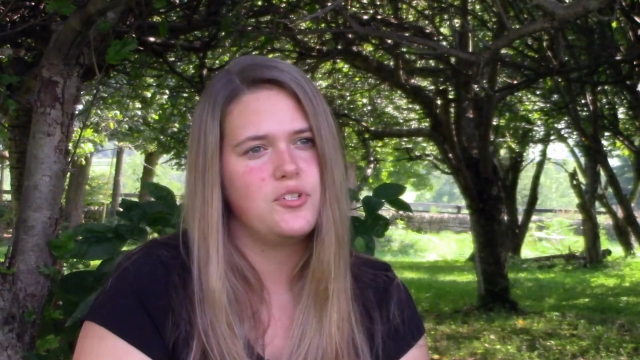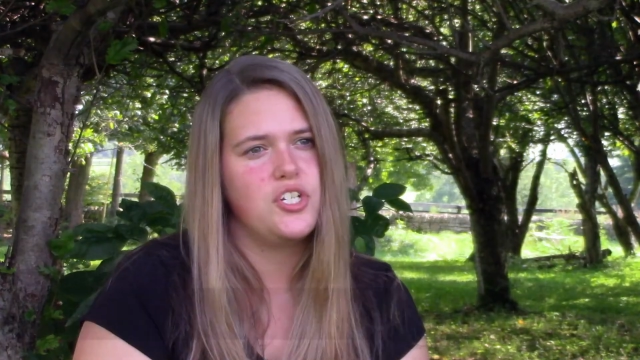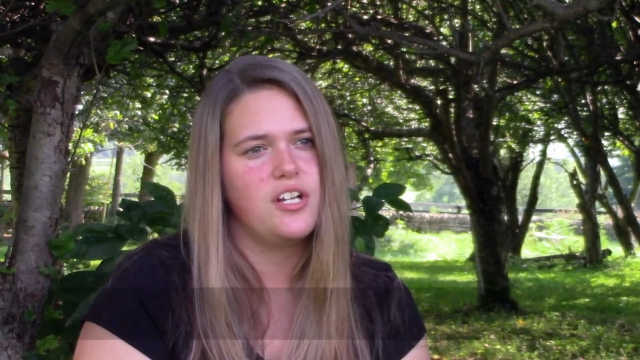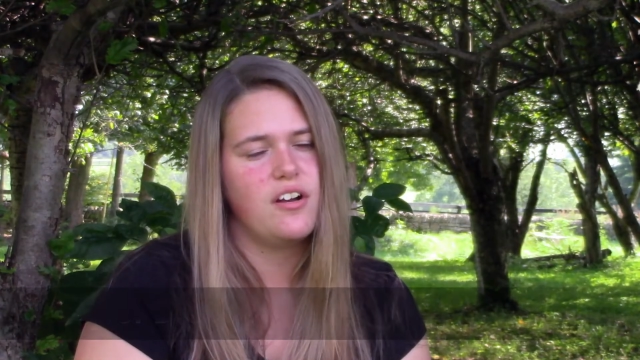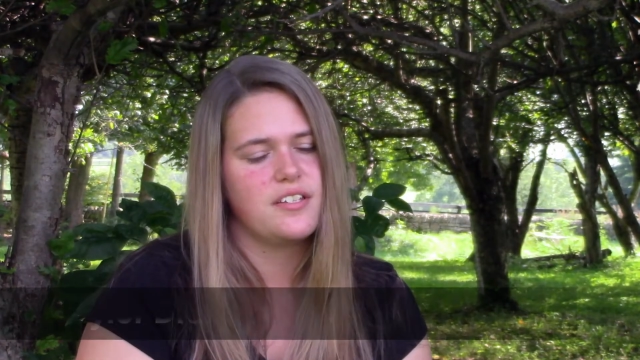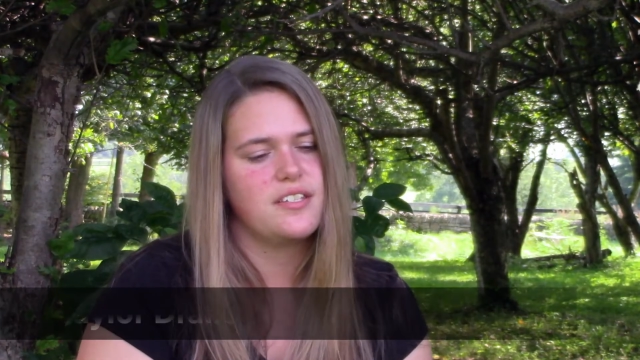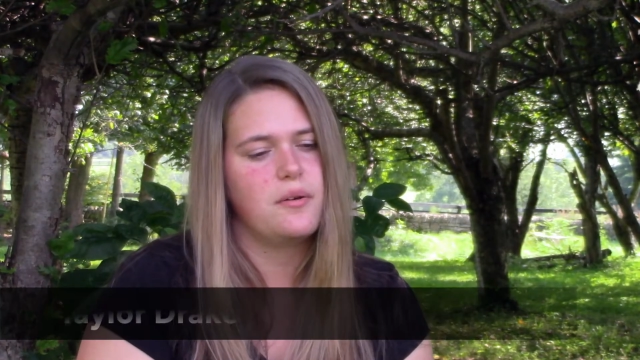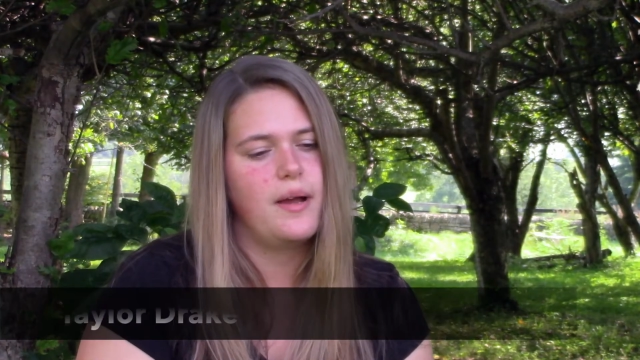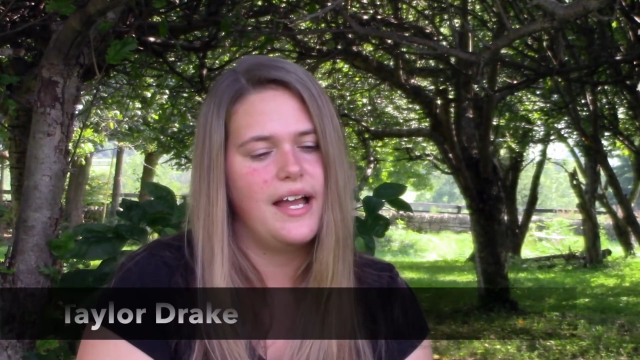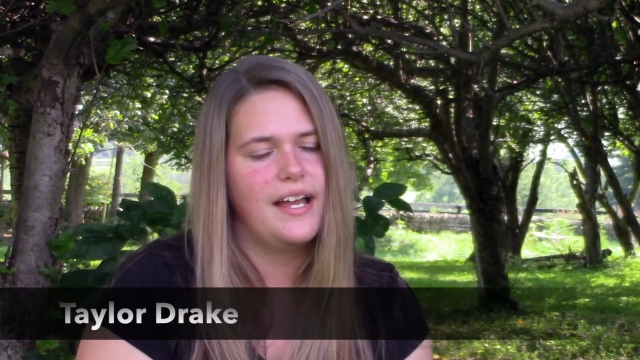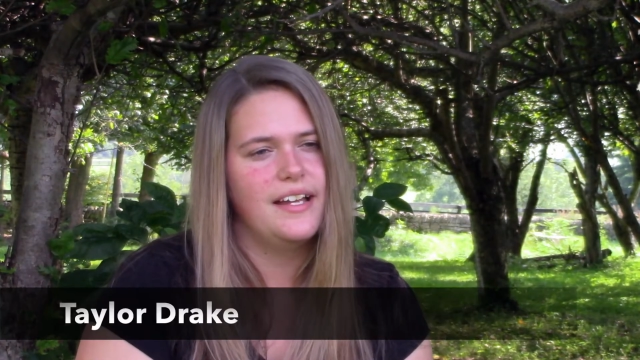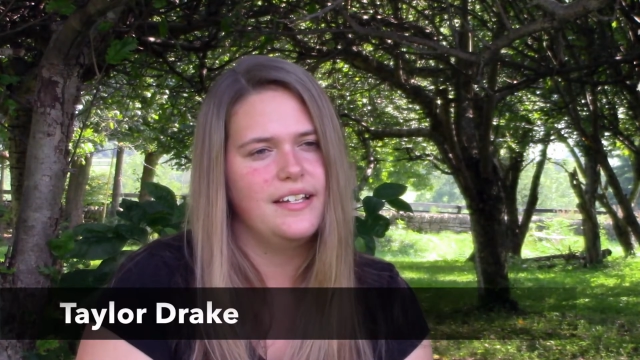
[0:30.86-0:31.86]
She also
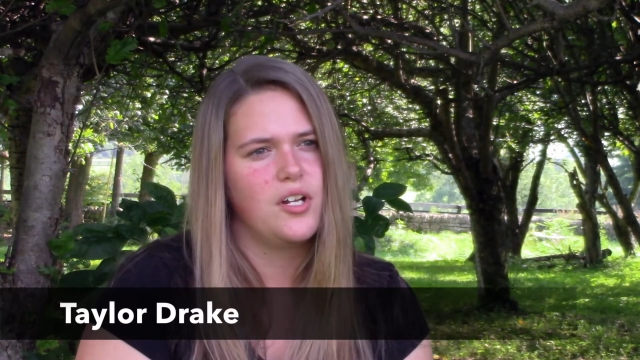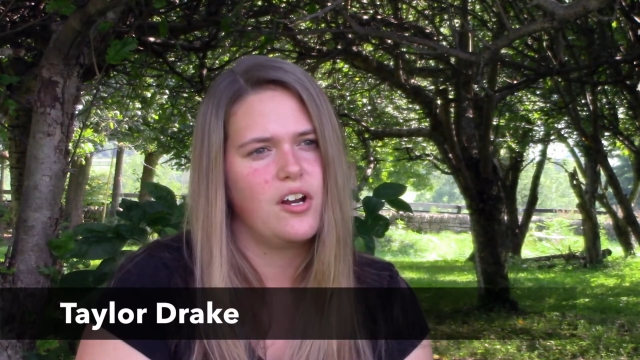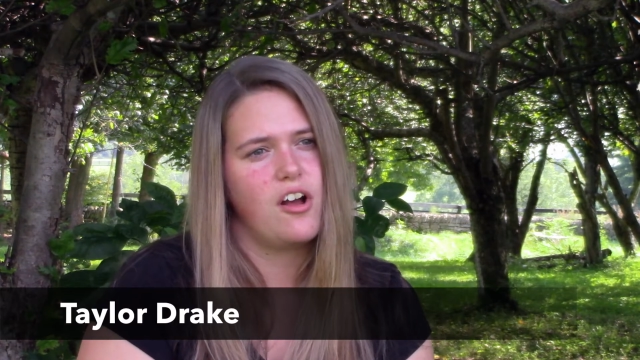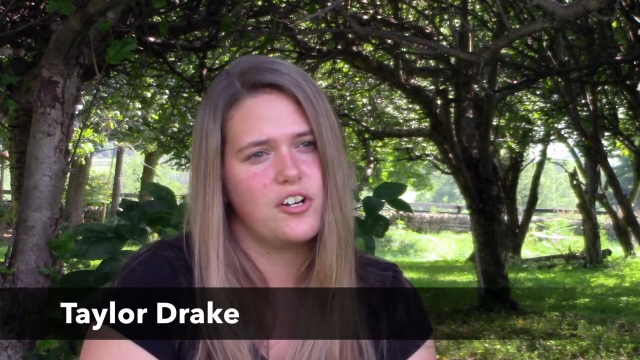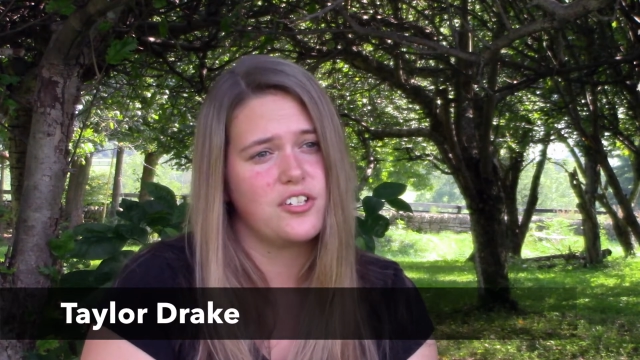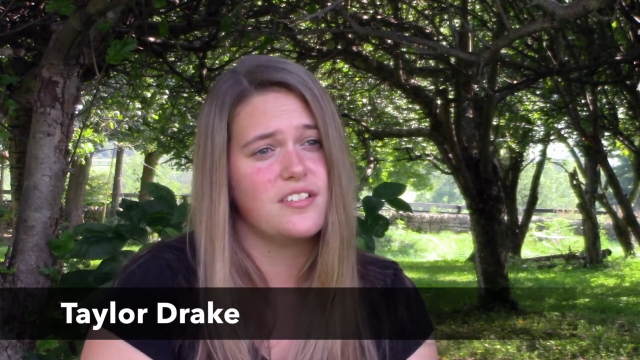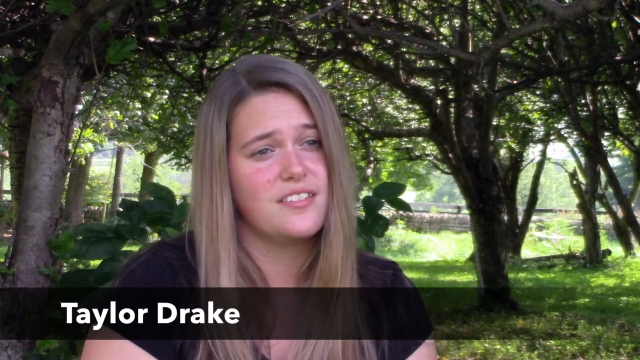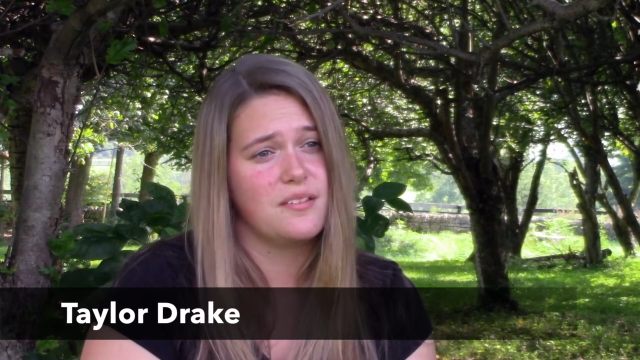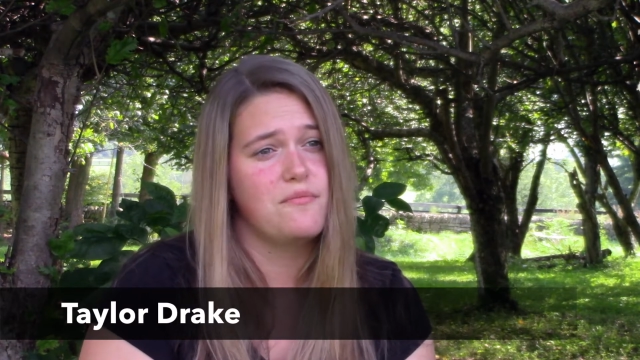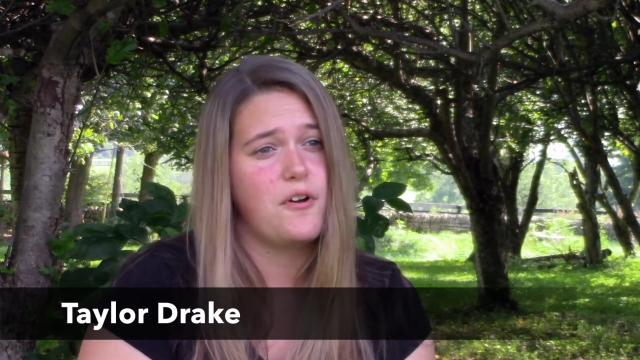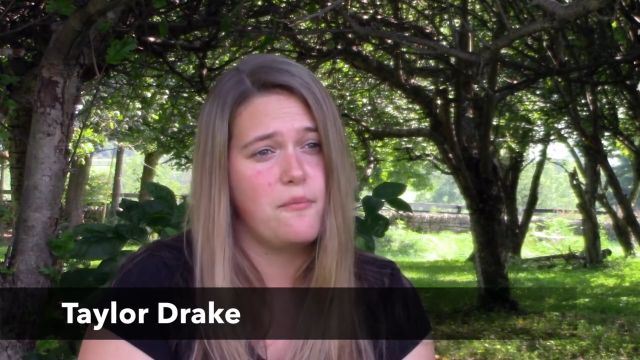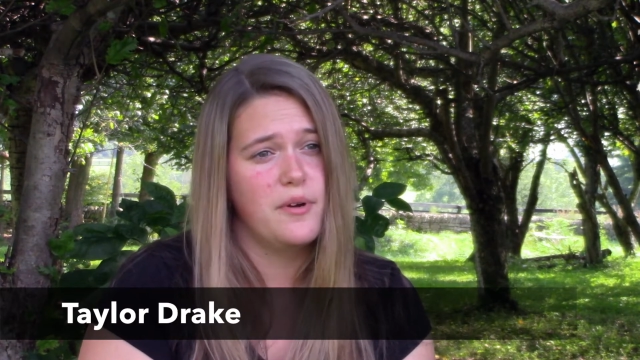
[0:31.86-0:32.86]
had non-Hodgkin's
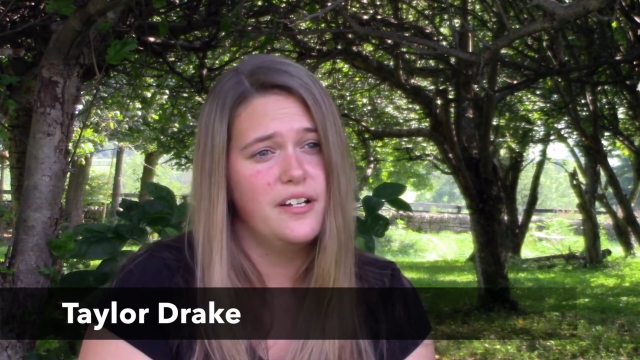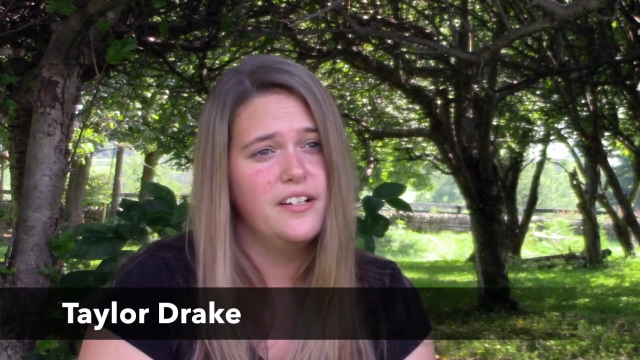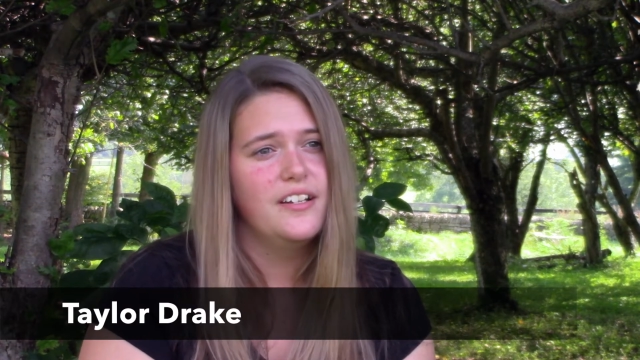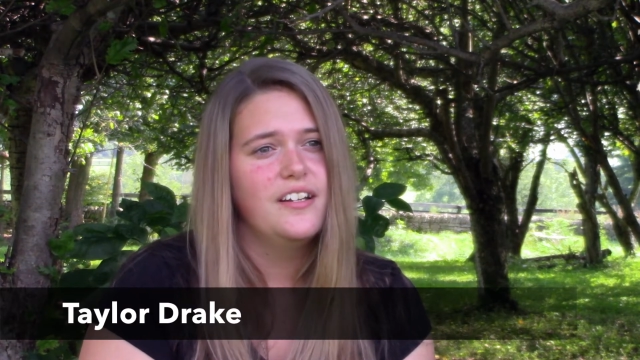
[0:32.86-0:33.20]
lymphoma,